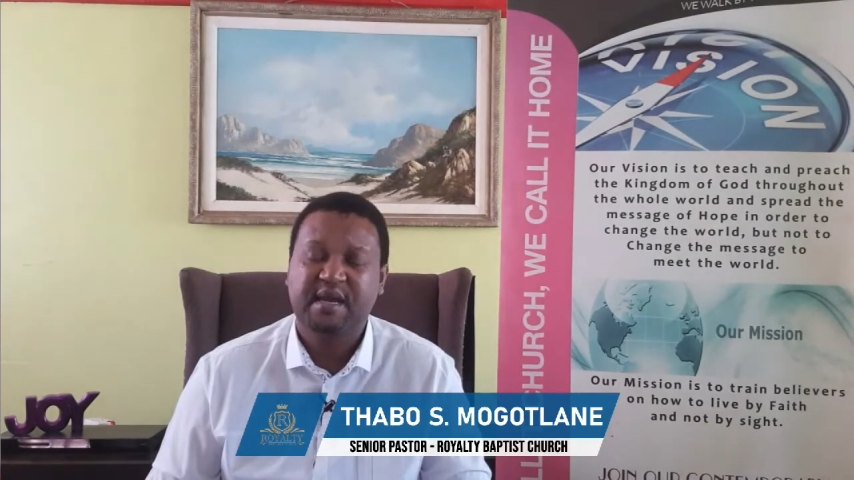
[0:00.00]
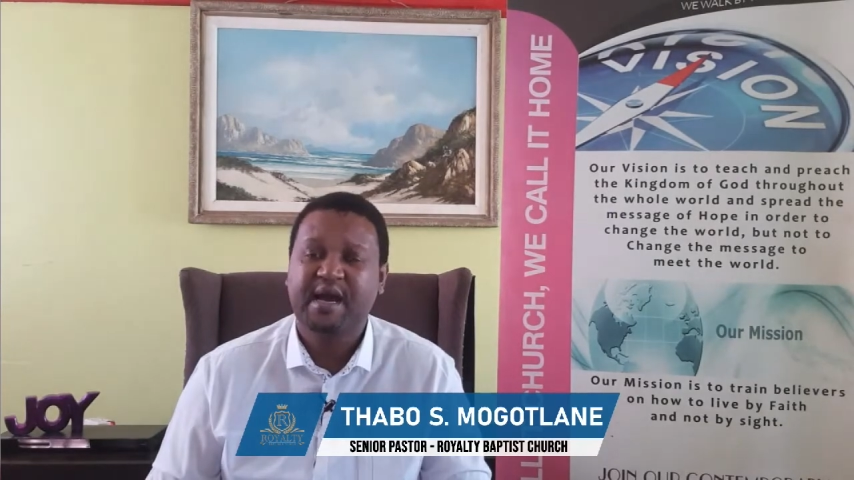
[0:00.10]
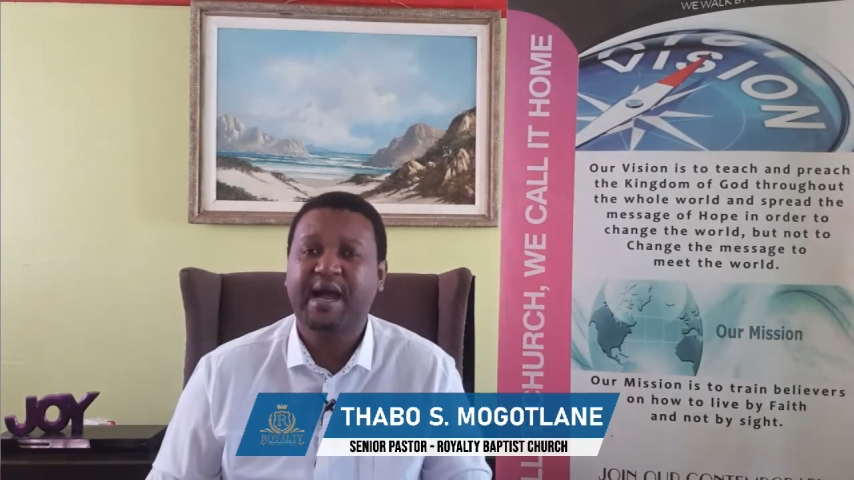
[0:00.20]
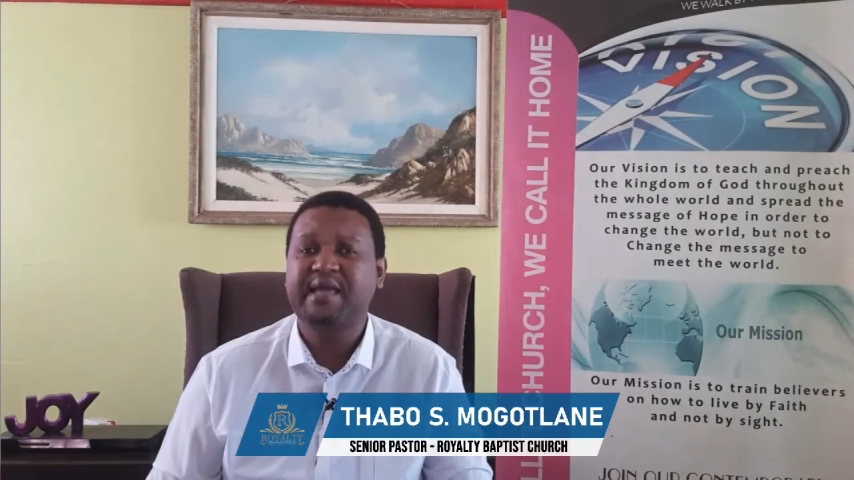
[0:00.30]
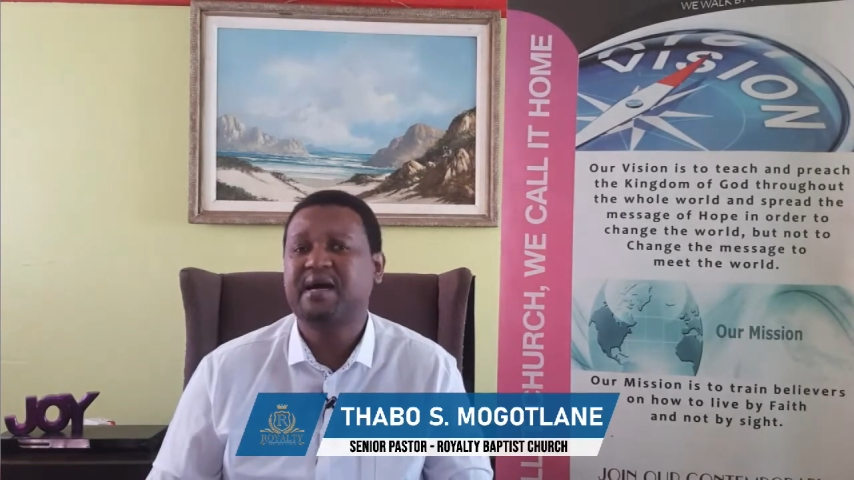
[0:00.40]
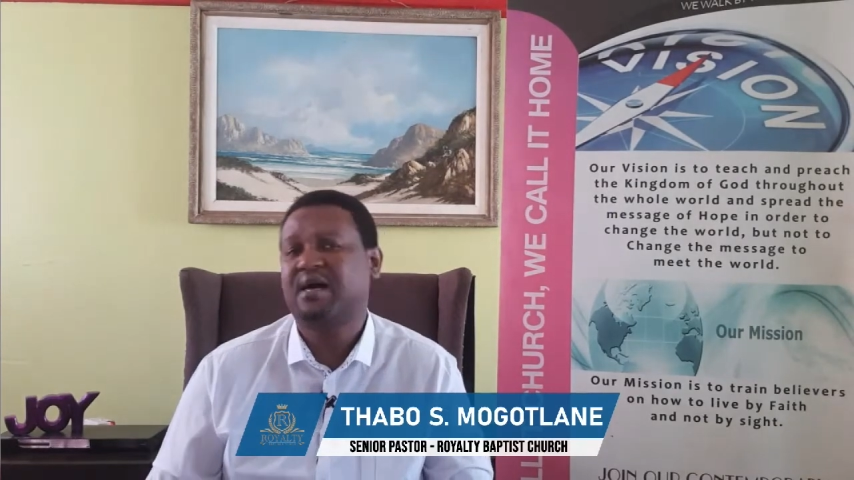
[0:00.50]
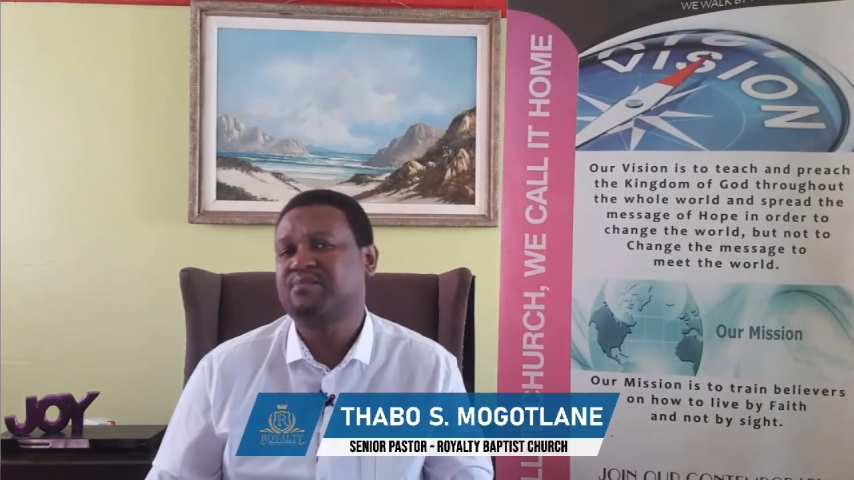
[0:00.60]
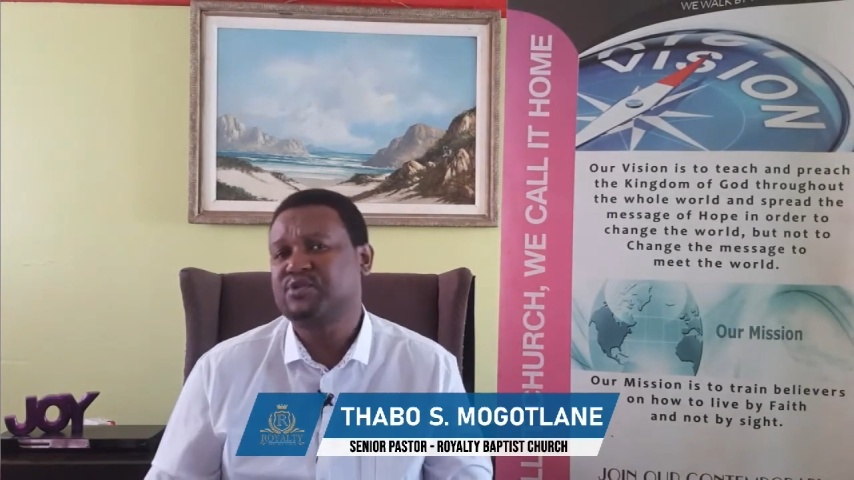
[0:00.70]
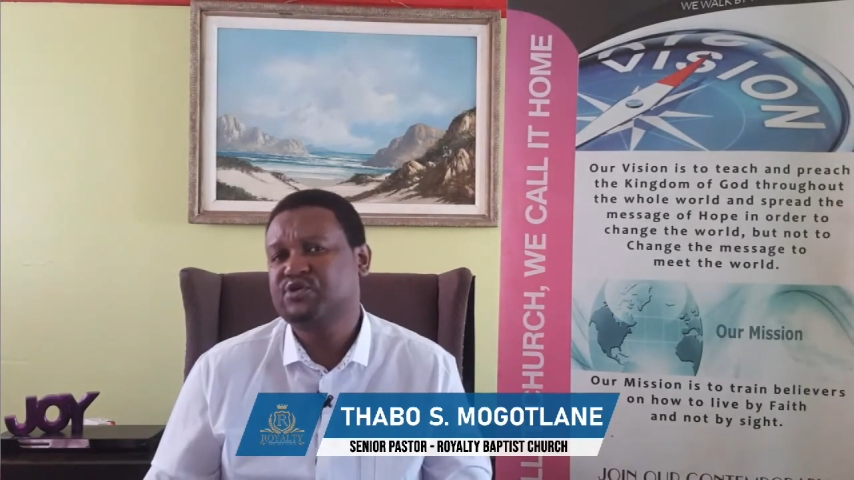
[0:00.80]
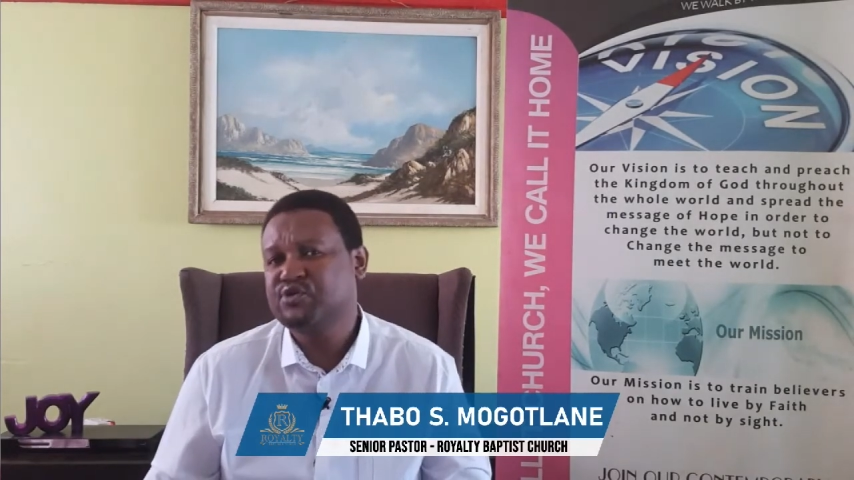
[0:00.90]
I
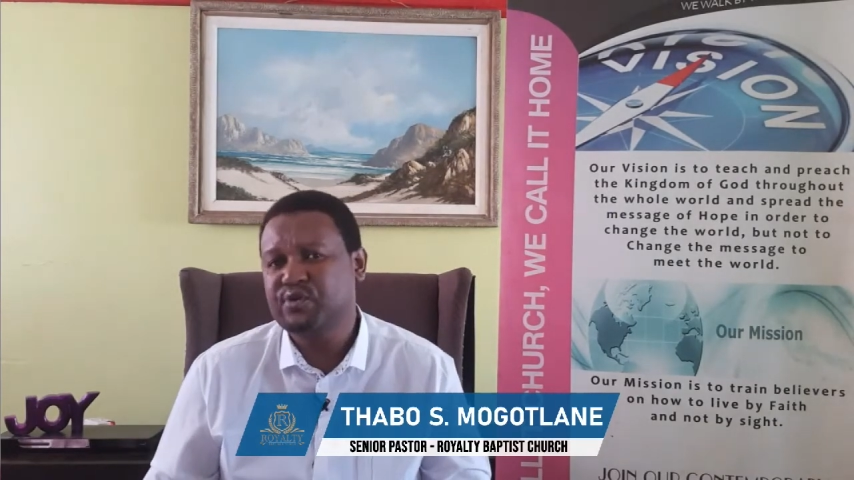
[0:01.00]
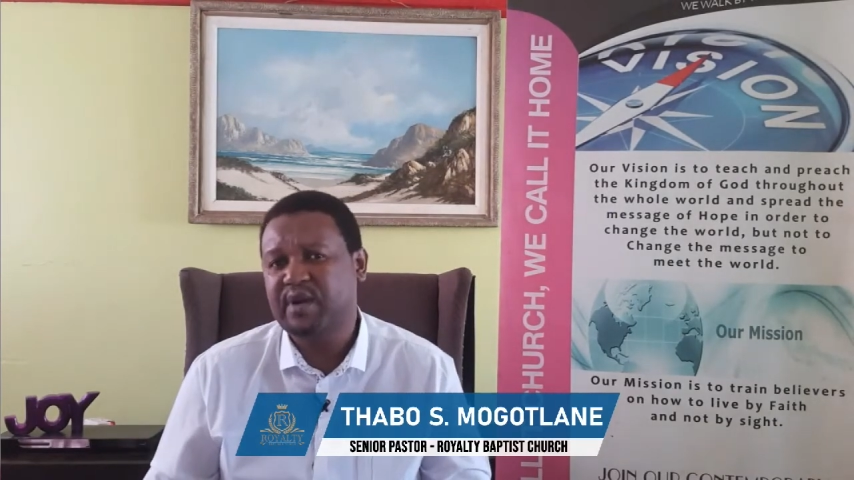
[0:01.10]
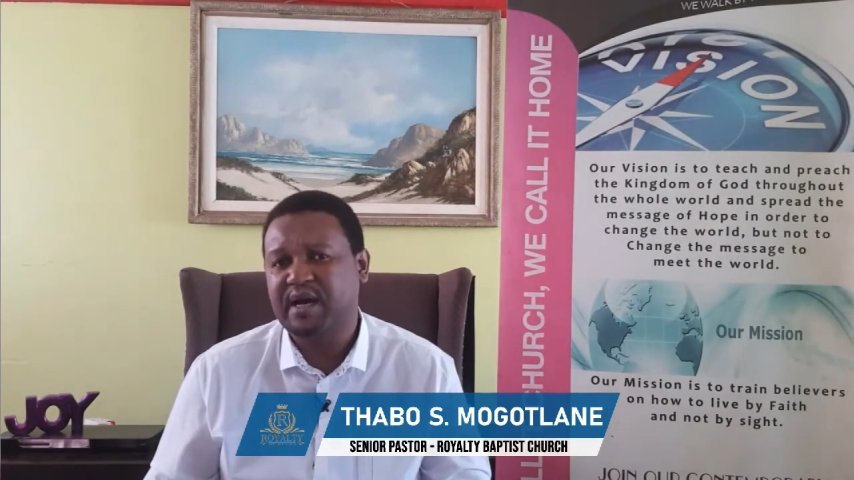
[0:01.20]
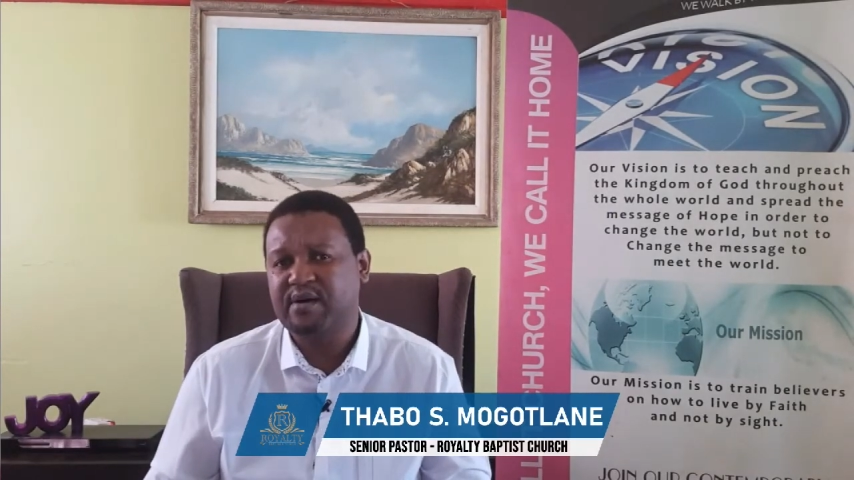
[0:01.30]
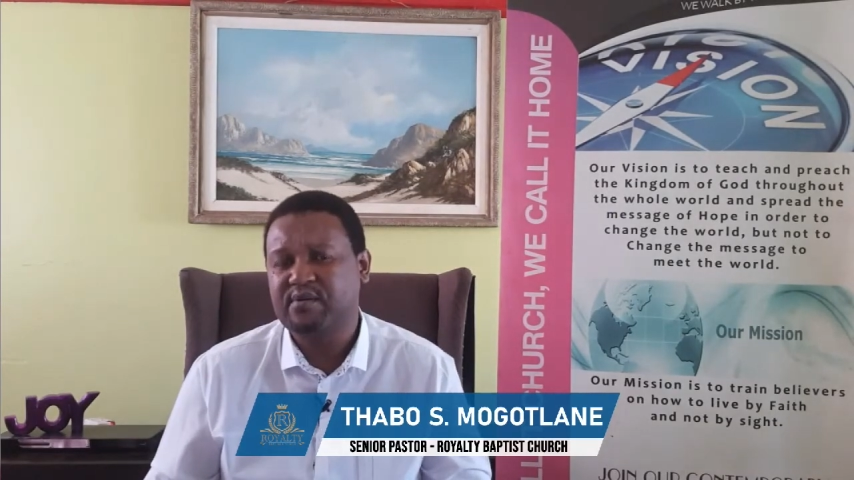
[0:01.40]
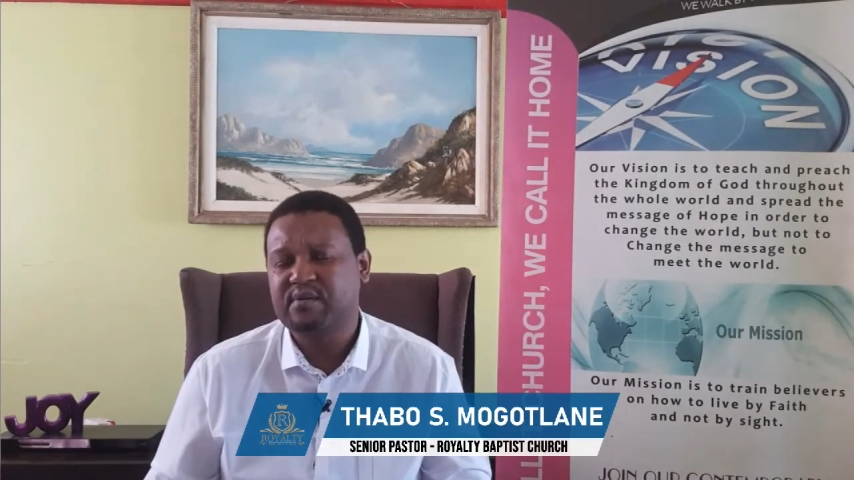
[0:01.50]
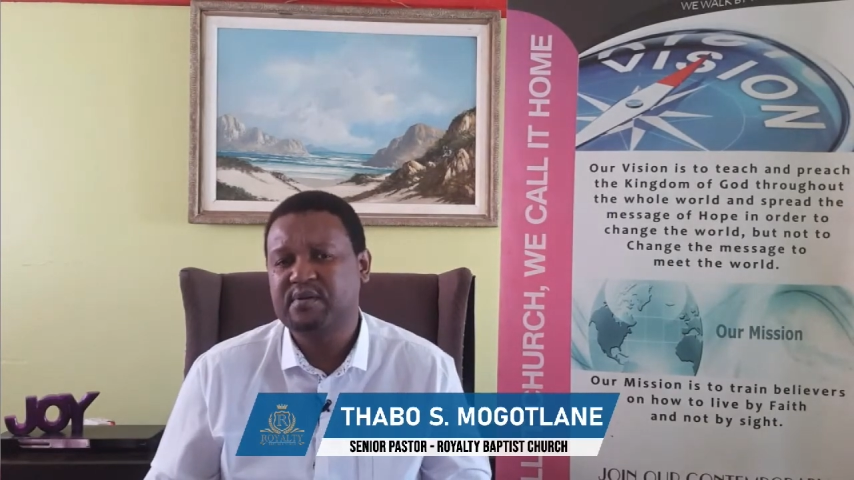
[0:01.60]
come to you now